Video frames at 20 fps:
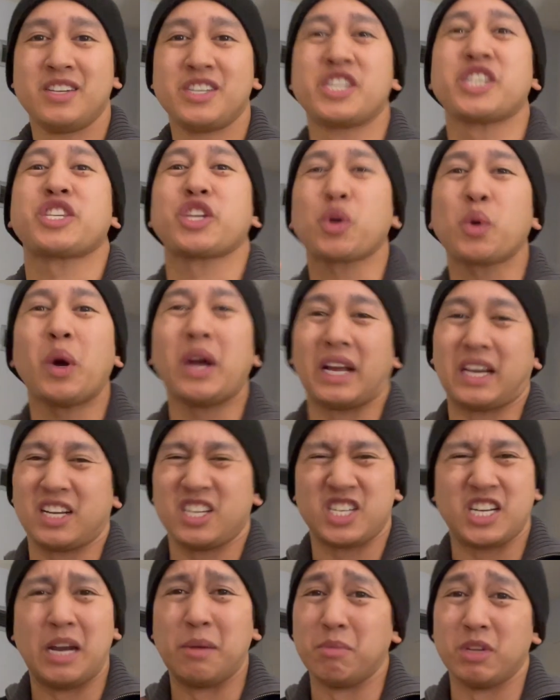Just a quick
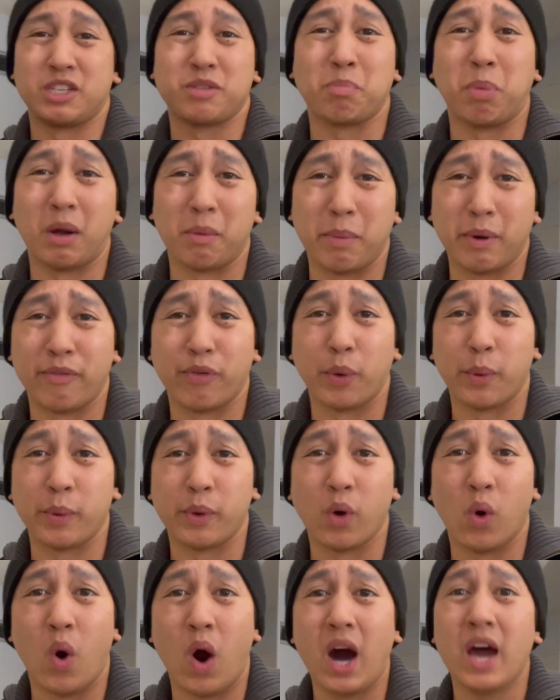shameless plug before we
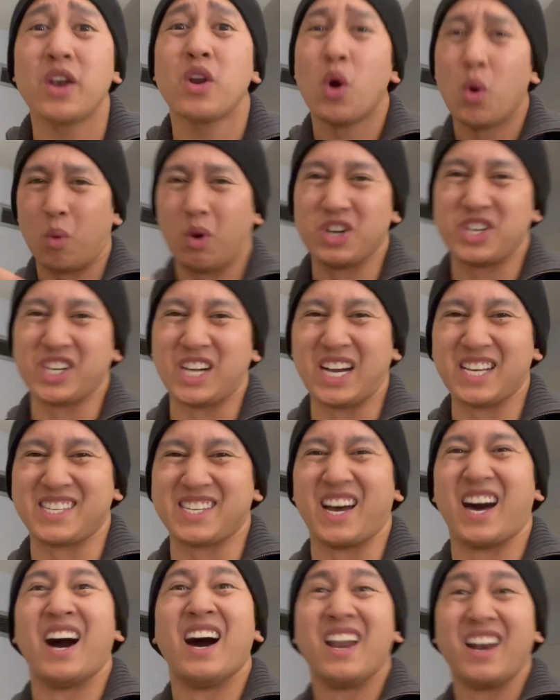go on. Want you guys
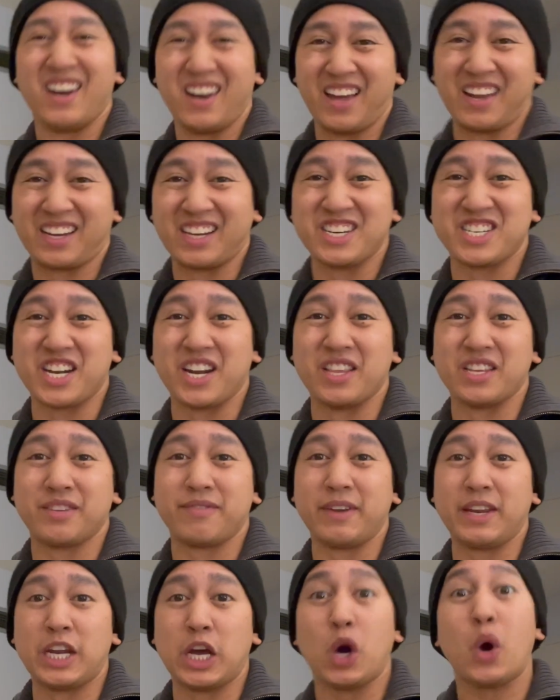to like and share this
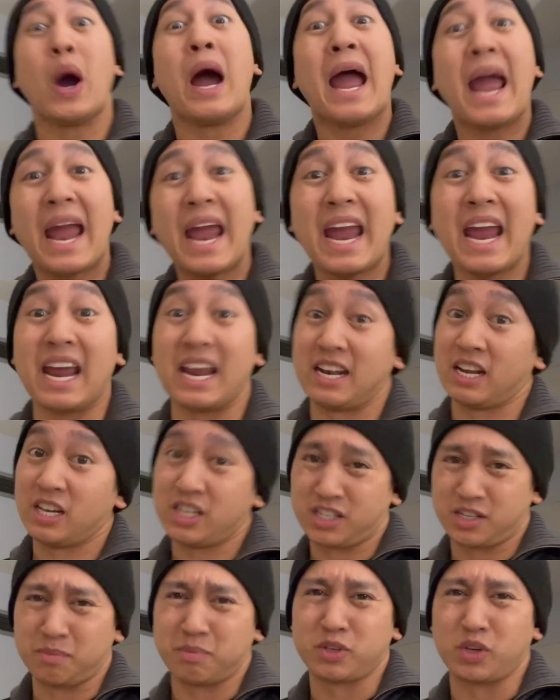video and
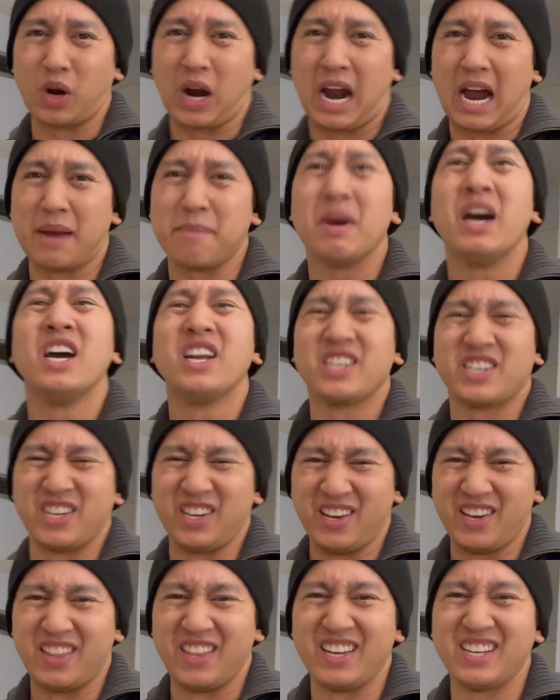subscribe
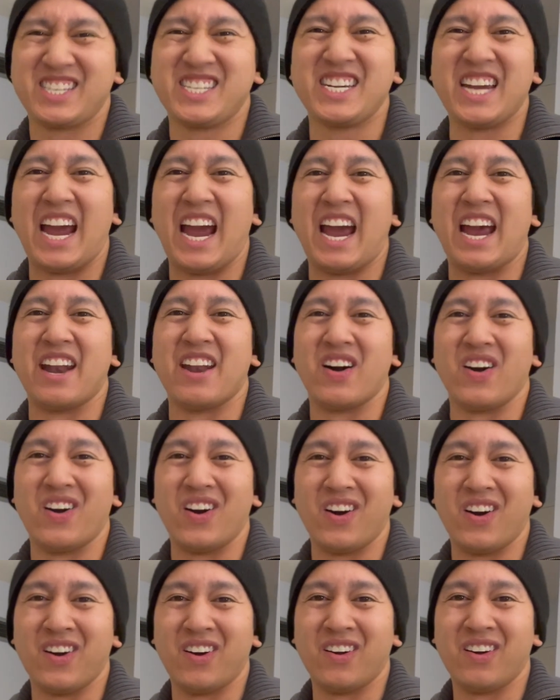to the
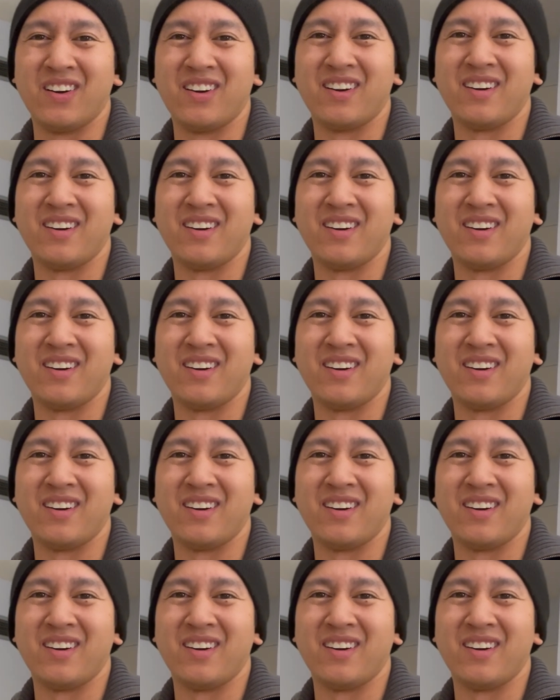channel.